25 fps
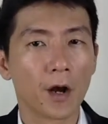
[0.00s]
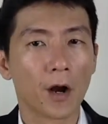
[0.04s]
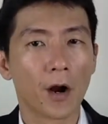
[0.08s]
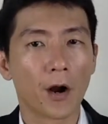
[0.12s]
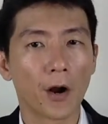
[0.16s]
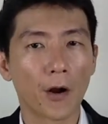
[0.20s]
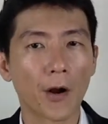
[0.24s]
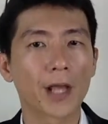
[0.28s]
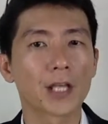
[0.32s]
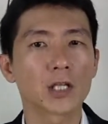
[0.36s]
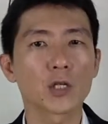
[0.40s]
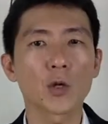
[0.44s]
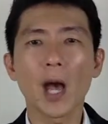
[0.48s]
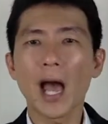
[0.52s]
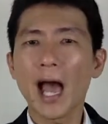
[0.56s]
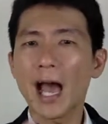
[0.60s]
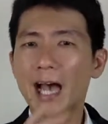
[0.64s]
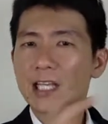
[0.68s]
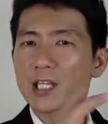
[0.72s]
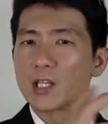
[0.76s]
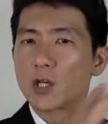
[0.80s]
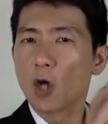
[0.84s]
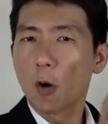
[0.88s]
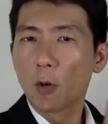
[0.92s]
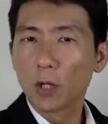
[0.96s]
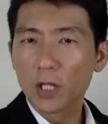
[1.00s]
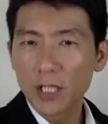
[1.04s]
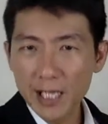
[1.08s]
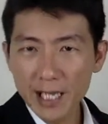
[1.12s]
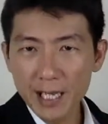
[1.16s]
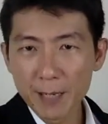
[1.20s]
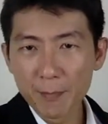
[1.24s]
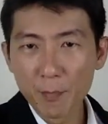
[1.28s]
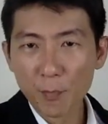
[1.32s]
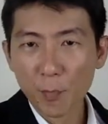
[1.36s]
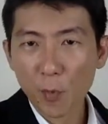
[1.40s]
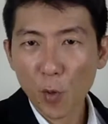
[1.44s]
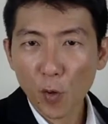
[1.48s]
Alright, so as your
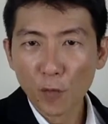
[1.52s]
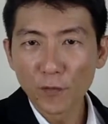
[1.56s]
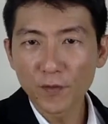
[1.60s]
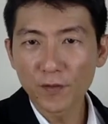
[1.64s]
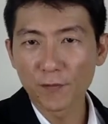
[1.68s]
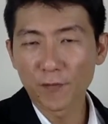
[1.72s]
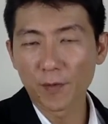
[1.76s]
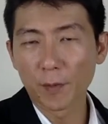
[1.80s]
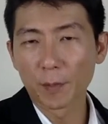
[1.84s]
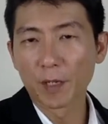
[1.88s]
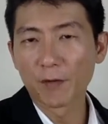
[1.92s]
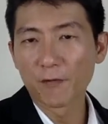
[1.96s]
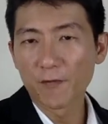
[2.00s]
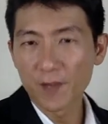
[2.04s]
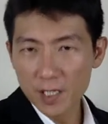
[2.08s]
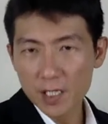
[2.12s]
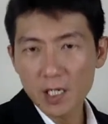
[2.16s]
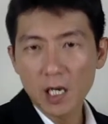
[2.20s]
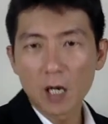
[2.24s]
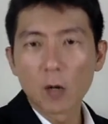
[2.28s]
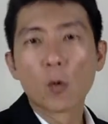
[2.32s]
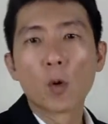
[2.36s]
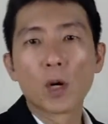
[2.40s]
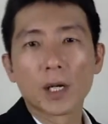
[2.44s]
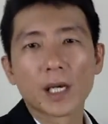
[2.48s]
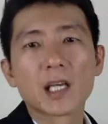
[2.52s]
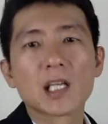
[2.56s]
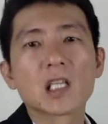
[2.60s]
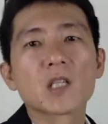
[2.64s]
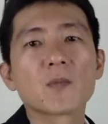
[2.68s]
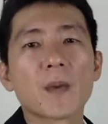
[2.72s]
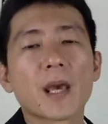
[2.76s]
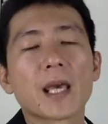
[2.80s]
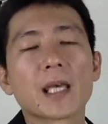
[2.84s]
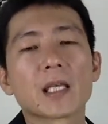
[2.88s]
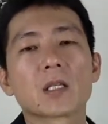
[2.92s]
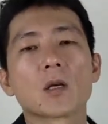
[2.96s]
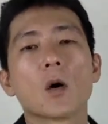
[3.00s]
team moved from the physical working
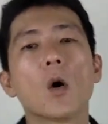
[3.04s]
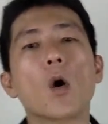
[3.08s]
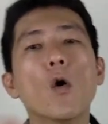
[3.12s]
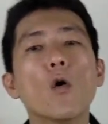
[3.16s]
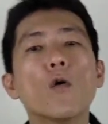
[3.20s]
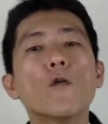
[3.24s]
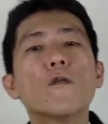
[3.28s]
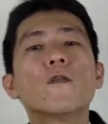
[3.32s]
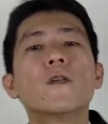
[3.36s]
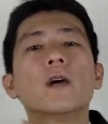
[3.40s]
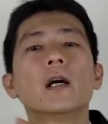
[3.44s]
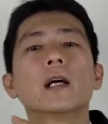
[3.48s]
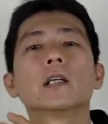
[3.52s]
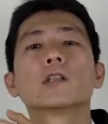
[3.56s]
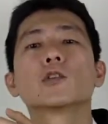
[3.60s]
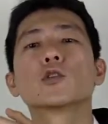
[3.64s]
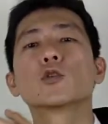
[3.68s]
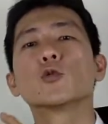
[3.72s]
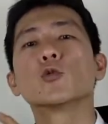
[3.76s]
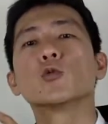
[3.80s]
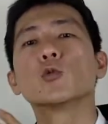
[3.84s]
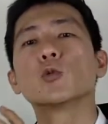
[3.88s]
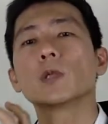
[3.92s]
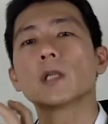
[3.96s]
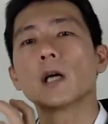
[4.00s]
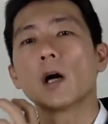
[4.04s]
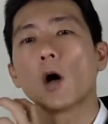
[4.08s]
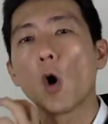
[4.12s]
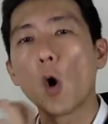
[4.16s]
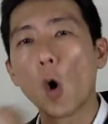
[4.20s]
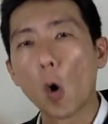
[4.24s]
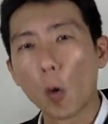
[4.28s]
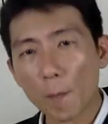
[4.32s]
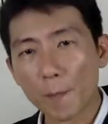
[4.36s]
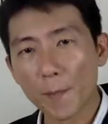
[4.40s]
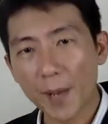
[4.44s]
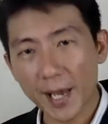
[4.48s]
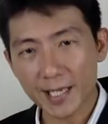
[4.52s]
space over to the
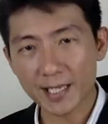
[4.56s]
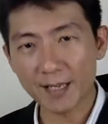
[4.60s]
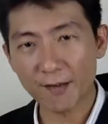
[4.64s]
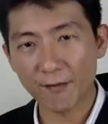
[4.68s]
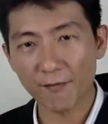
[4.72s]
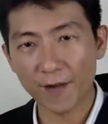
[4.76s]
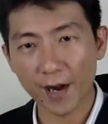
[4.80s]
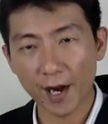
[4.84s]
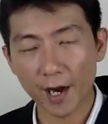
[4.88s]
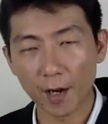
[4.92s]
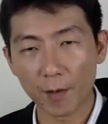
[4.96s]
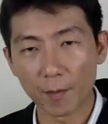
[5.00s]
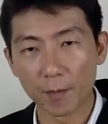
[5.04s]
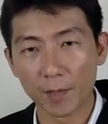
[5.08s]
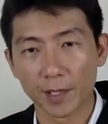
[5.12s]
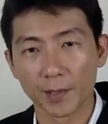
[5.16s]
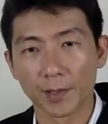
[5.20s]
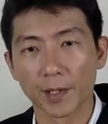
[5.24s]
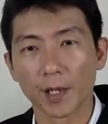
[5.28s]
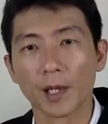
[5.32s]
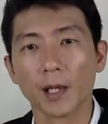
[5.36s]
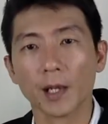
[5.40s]
home-based environment,